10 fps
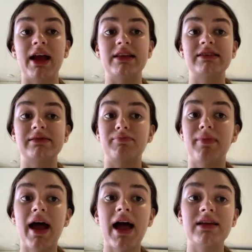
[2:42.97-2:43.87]
its
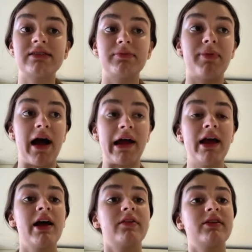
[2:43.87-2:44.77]
mass by
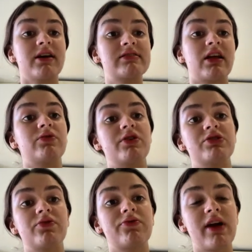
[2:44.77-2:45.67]
the
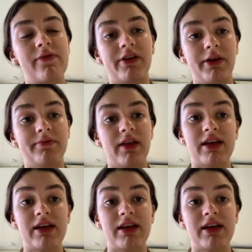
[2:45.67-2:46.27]
acceleration of gravity.